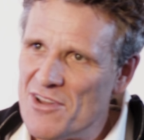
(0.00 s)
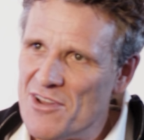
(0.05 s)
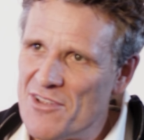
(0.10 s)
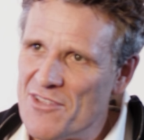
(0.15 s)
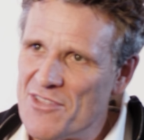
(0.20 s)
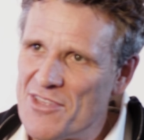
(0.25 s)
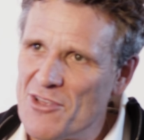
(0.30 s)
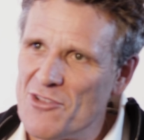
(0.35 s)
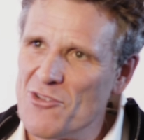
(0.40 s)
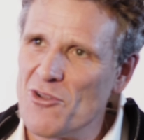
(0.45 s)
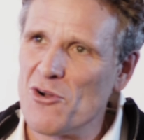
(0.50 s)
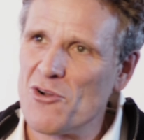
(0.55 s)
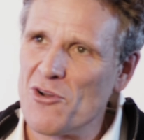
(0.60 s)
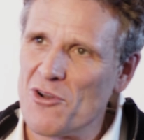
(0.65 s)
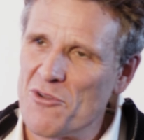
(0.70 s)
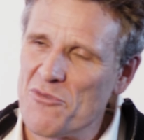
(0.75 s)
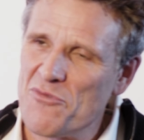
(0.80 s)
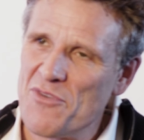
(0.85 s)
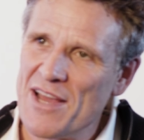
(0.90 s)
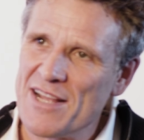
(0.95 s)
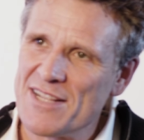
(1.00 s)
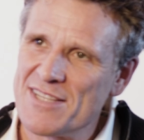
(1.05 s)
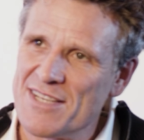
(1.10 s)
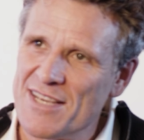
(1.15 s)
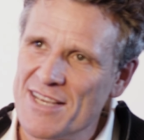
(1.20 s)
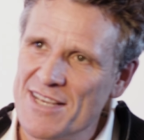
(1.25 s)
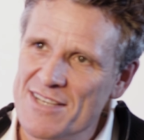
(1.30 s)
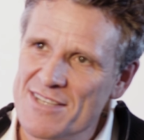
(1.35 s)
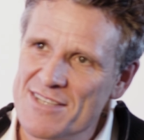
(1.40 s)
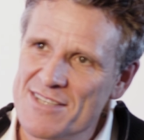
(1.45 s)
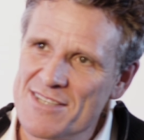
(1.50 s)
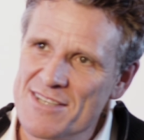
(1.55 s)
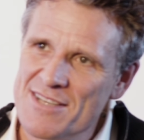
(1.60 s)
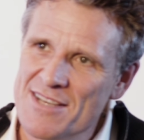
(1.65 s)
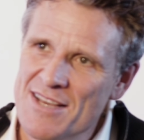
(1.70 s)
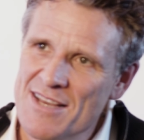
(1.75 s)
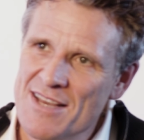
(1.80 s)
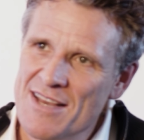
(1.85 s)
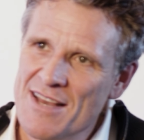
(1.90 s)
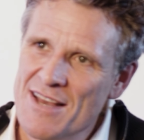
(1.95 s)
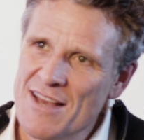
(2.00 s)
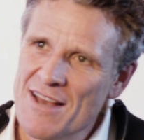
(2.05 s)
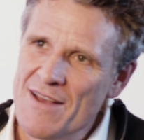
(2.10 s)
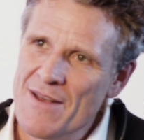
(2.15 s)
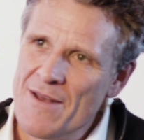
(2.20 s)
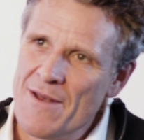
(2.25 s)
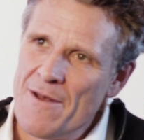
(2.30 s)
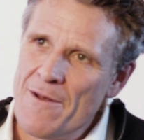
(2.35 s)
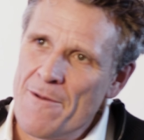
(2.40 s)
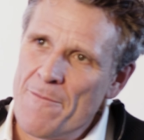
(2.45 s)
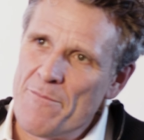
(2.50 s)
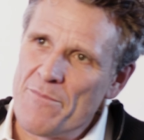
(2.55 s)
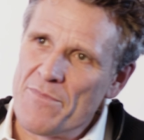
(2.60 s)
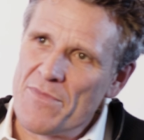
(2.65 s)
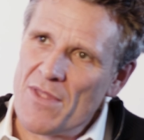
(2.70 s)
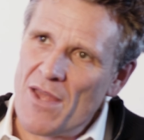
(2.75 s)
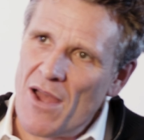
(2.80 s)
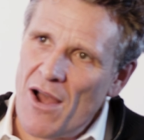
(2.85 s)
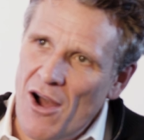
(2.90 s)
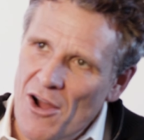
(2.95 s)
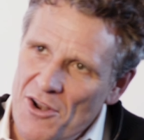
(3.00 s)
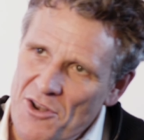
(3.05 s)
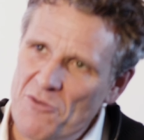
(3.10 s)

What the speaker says: knock-on effect is I'd